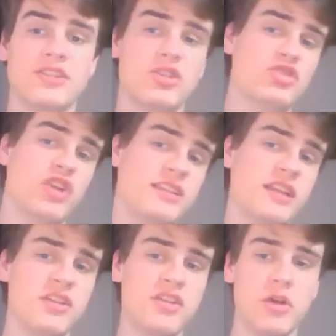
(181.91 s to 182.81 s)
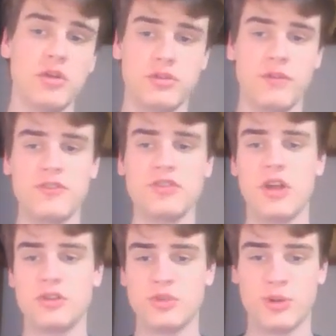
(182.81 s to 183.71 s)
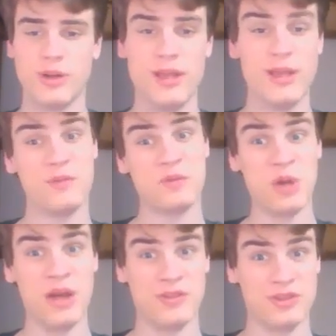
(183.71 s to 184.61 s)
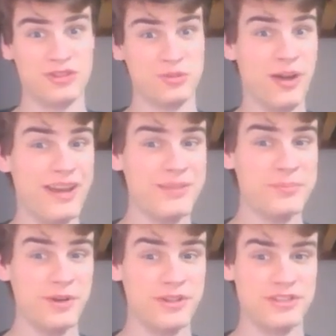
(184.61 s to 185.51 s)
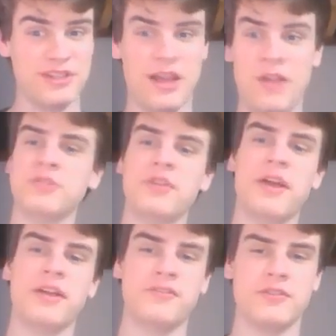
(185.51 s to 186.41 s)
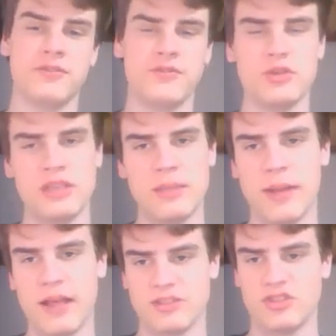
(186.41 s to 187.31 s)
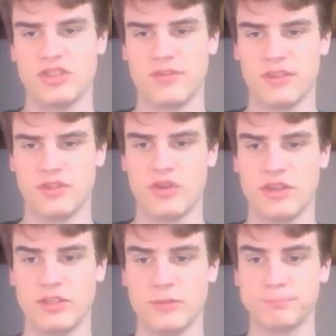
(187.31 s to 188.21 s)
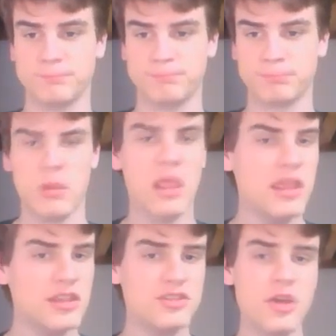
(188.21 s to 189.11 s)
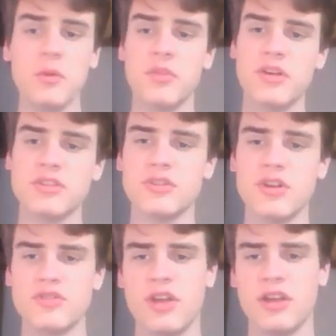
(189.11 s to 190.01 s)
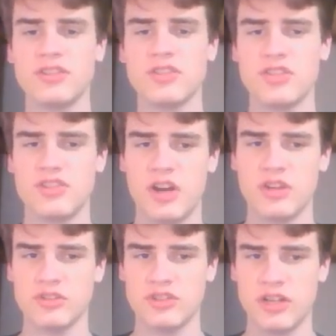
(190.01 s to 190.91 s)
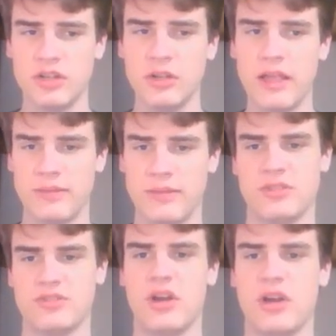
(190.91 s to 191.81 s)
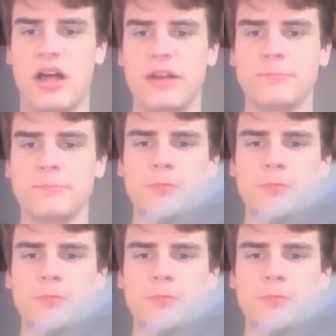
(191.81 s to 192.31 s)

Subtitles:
So jot down a few notes, or if you're not averse to writing in books, underline a few key passages if they strike you. So there's our introduction to Dr. Jekyll and Mr. Hyde.